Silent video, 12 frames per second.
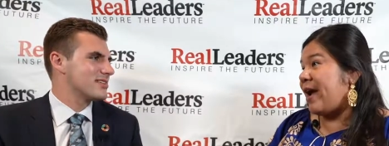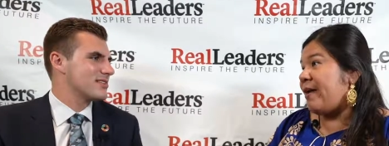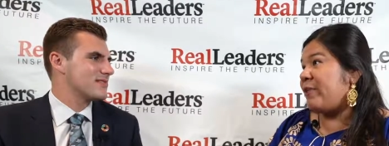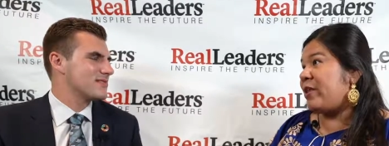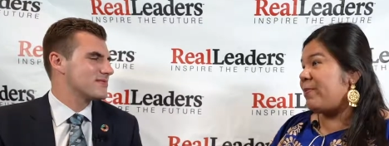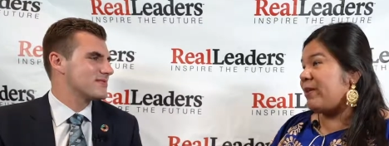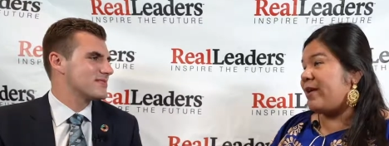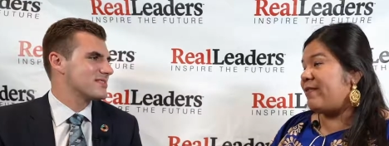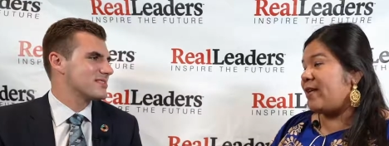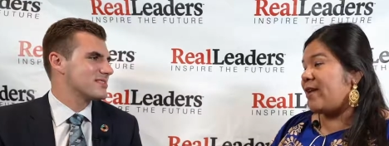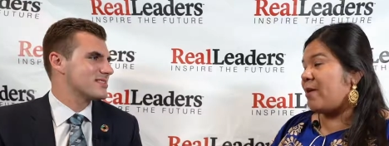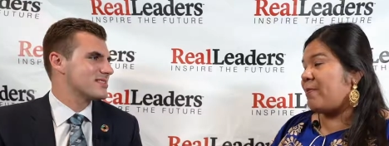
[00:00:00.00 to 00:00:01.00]
Speaker 1: I really believe
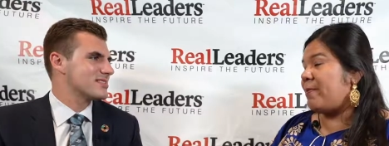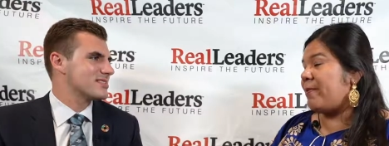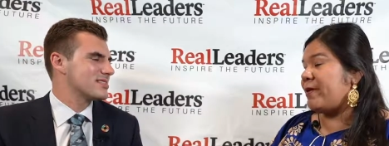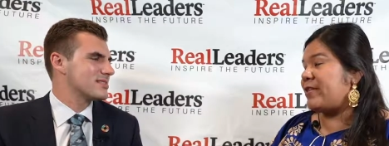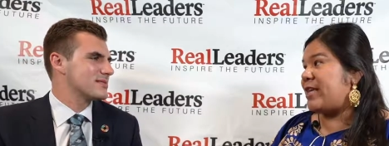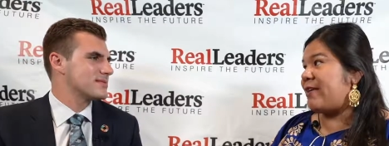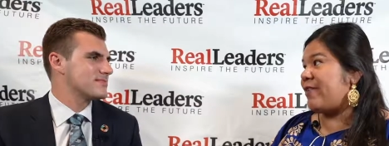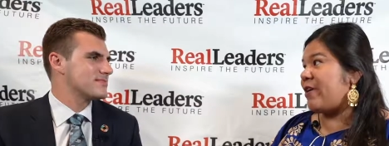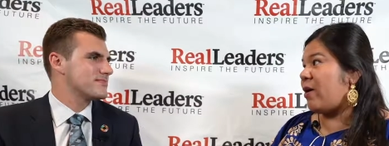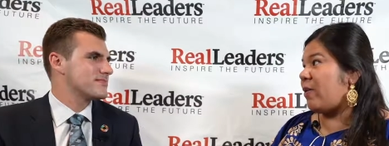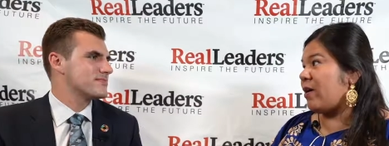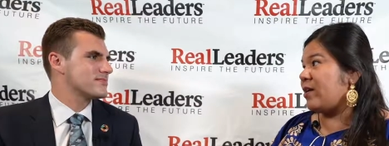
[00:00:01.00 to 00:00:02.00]
that young people are saving
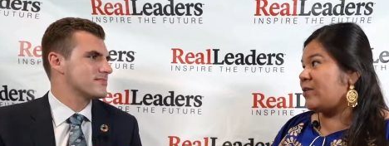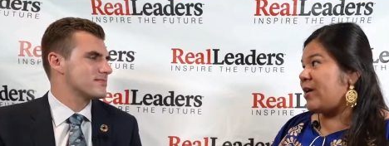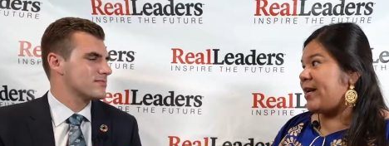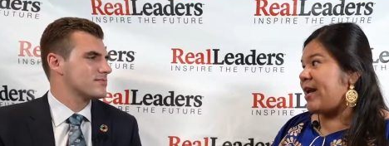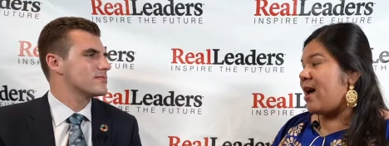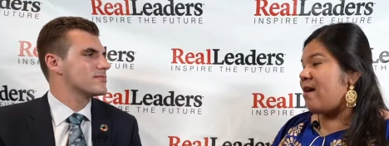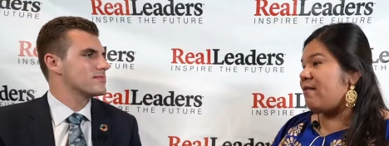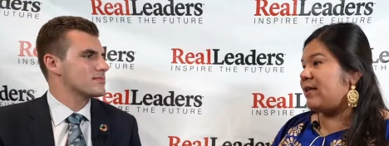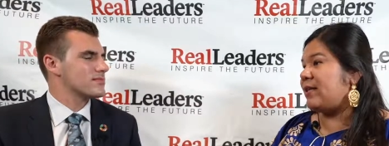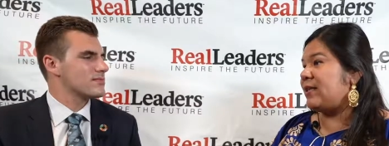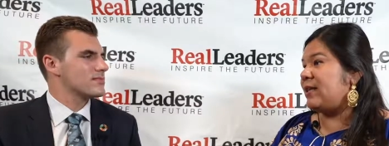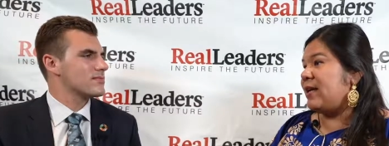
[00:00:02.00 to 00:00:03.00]
our world right now,
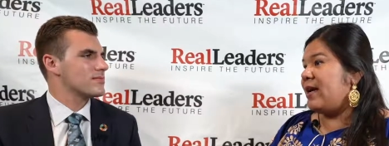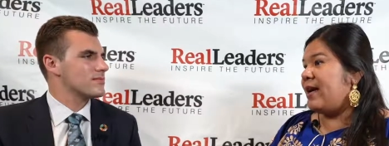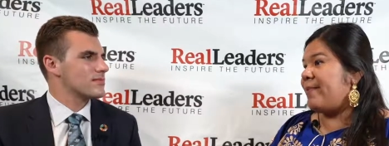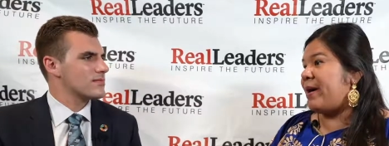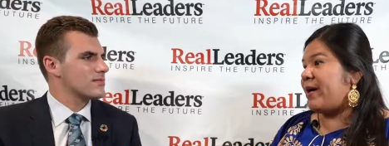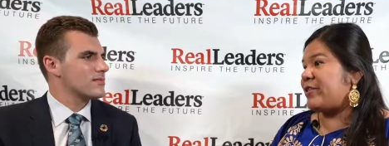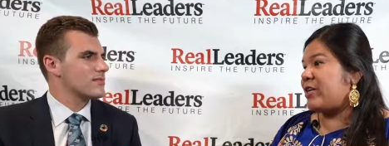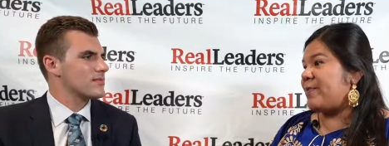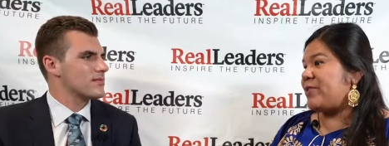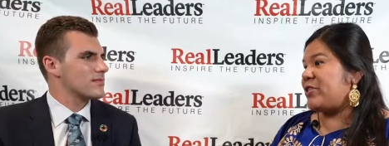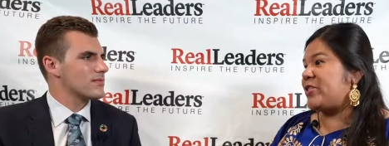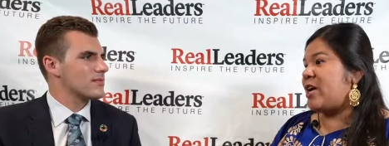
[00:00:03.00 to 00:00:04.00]
and and my job
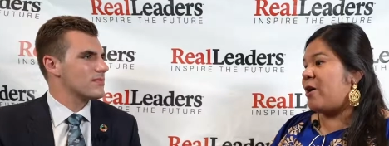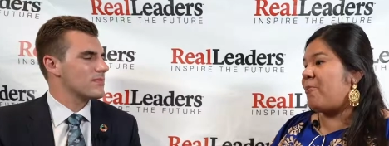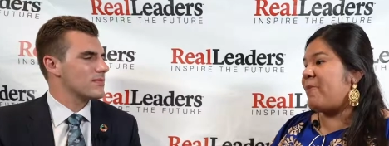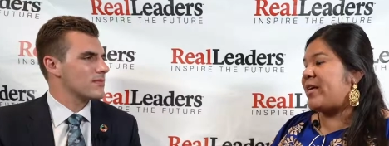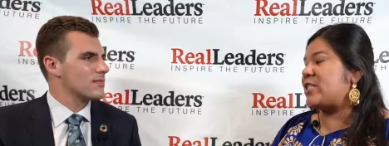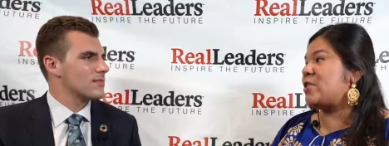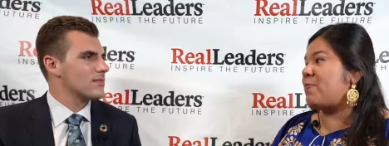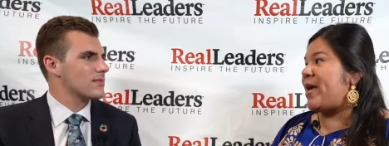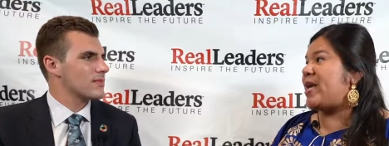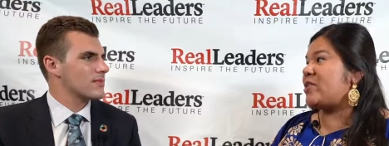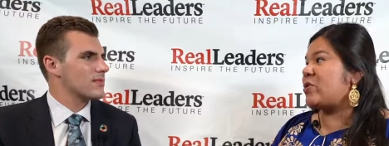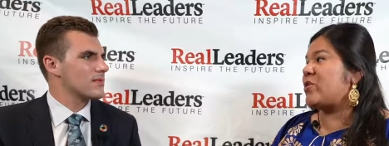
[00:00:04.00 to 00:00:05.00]
is just to help make
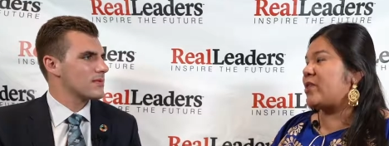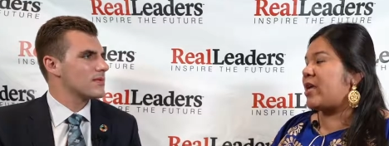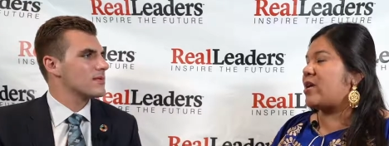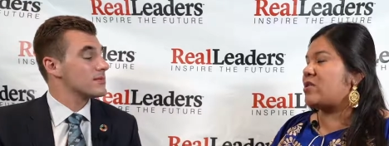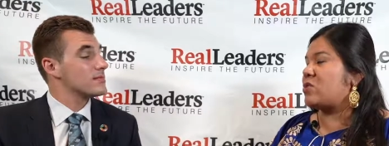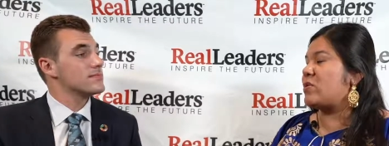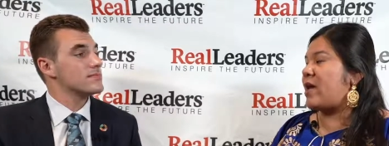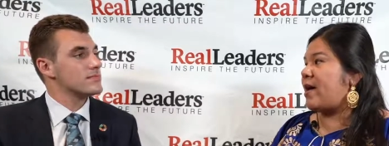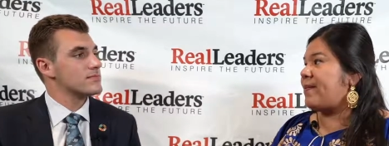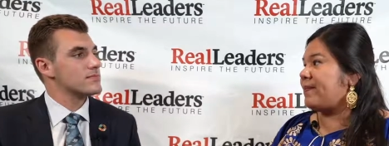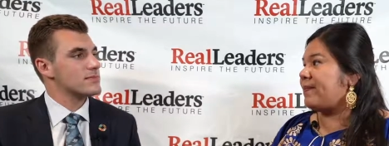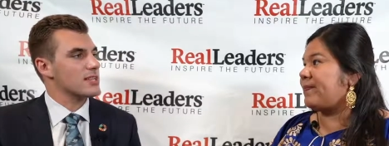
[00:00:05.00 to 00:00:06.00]
space so that they can do that.
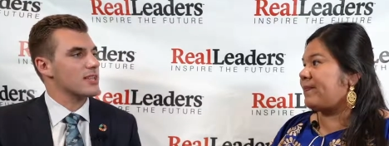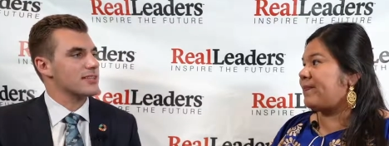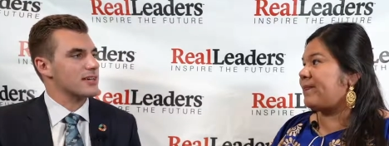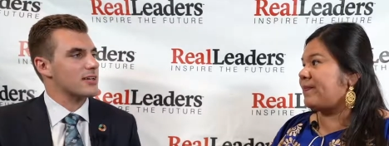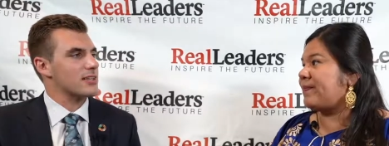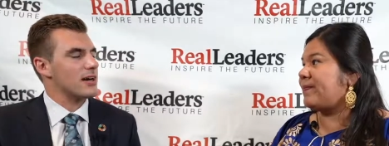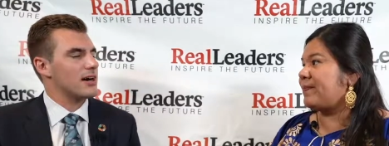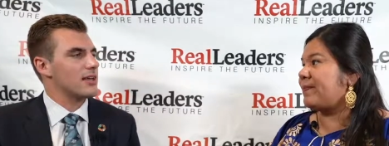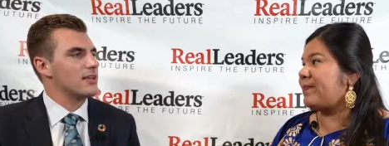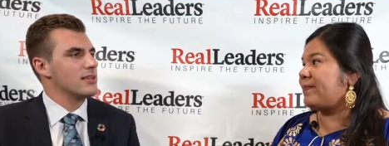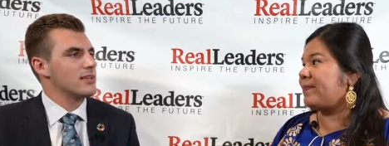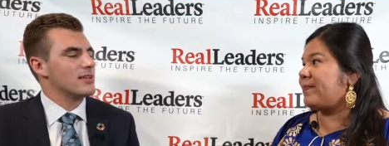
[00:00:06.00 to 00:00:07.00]
Speaker 2: I like that a lot.
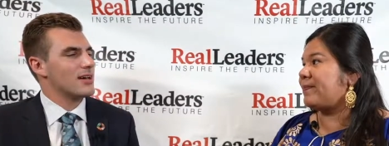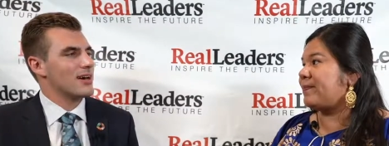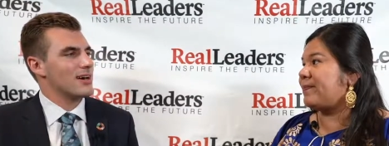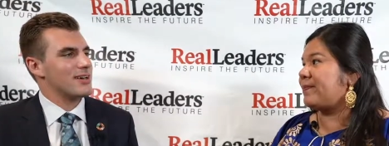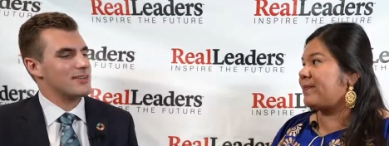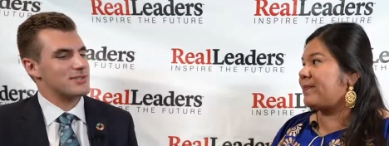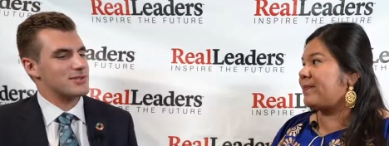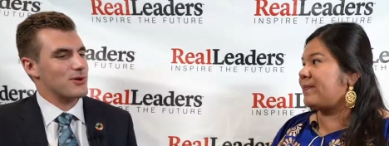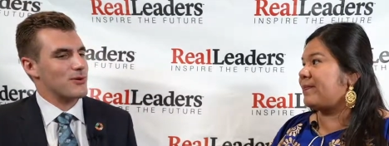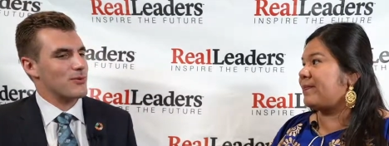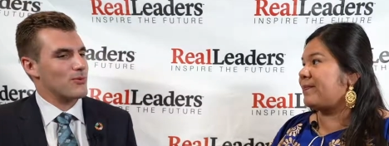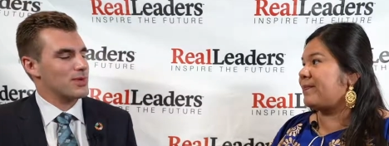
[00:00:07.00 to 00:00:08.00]
Uh, so,
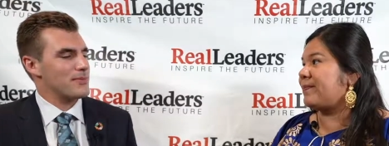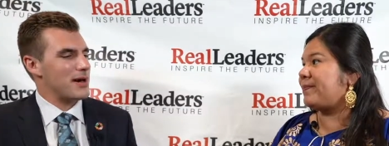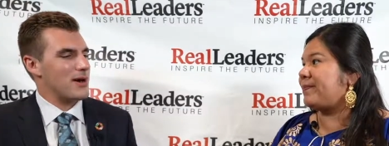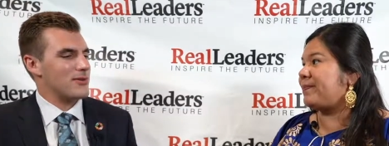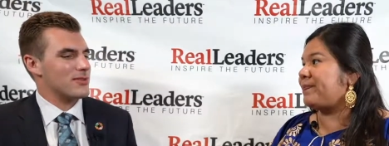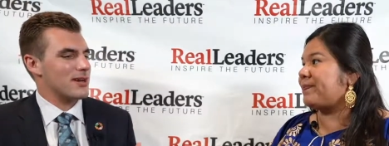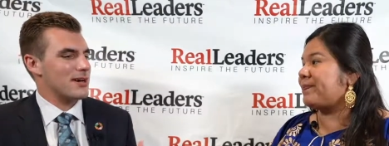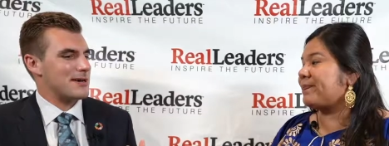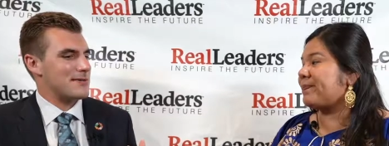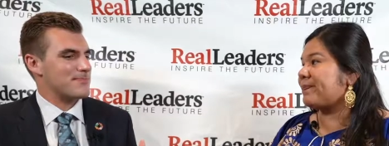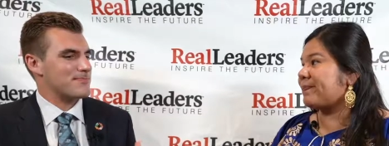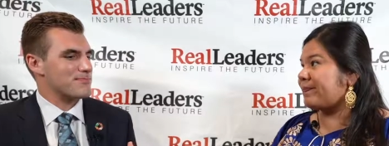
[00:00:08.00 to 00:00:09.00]
what about
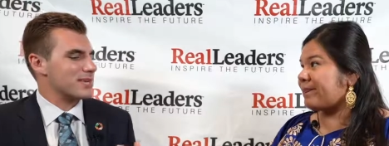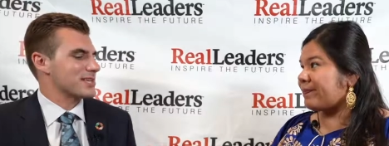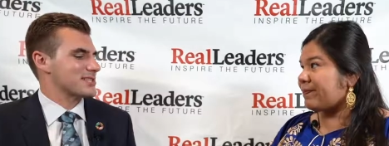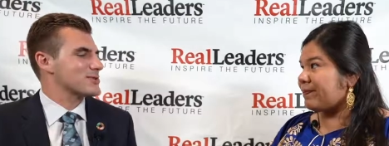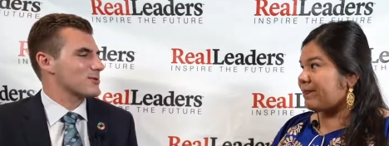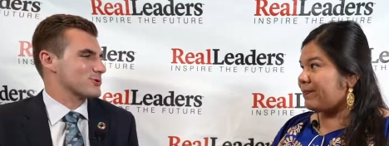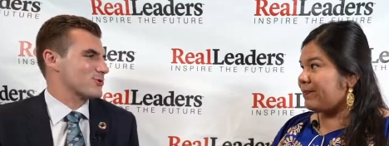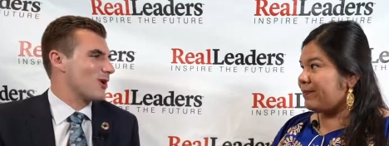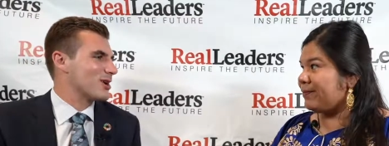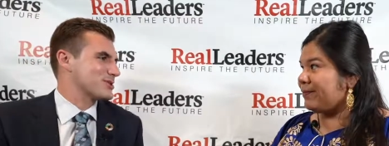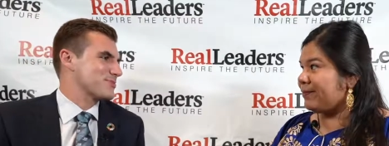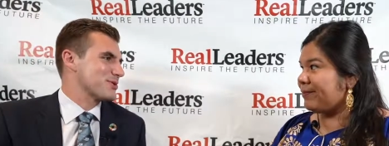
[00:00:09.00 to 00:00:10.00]
um, being a social
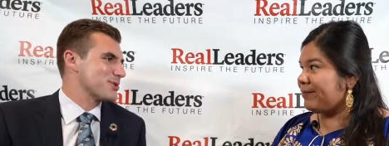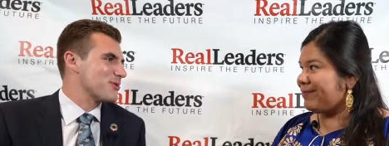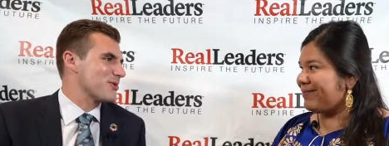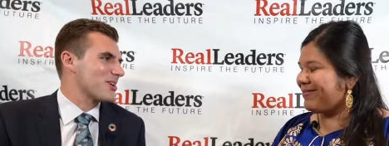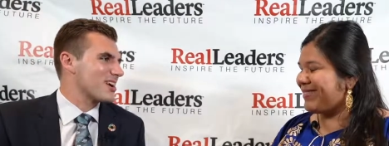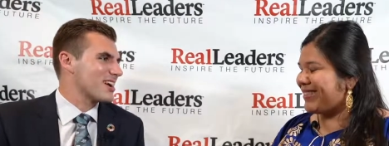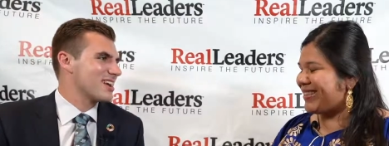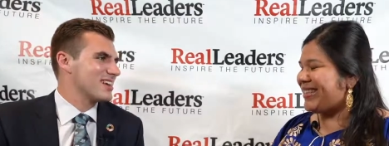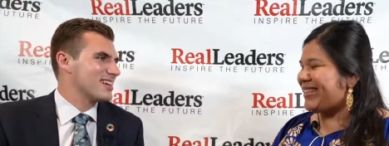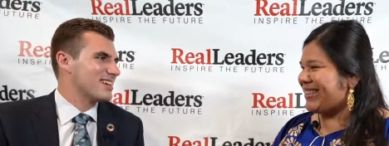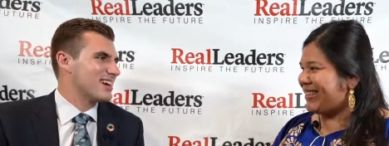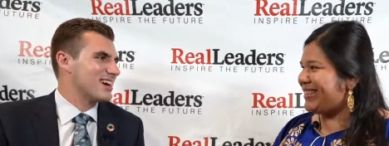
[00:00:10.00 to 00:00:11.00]
entrepreneur?
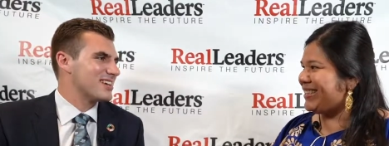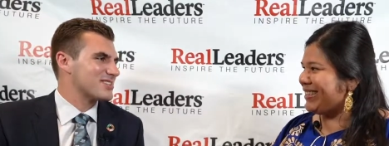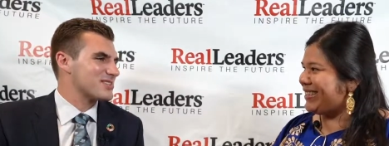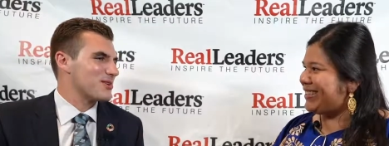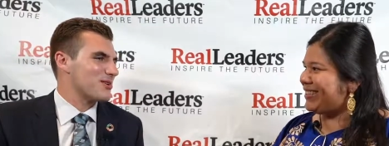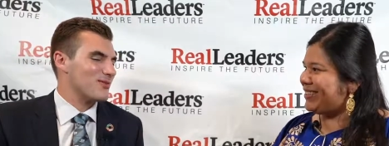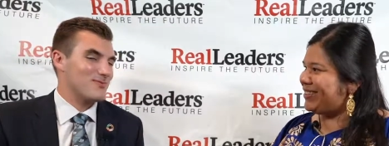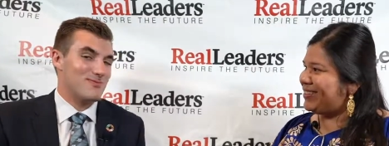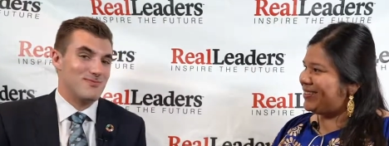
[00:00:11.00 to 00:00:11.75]
Uh, so,